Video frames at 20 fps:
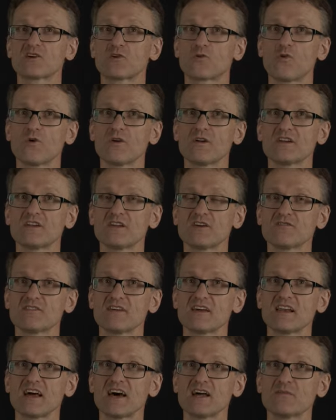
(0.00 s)
quality of
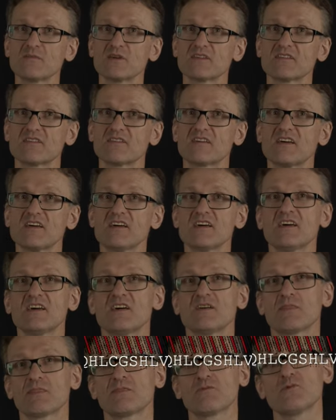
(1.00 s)
the alignment.
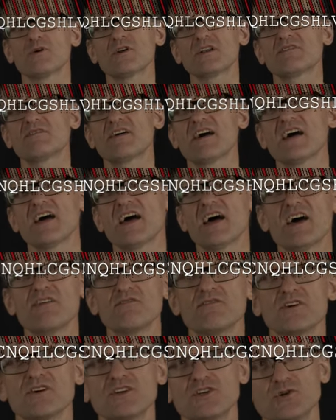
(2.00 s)
What if I
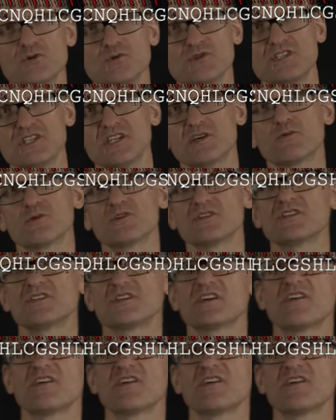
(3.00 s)
have two sequences here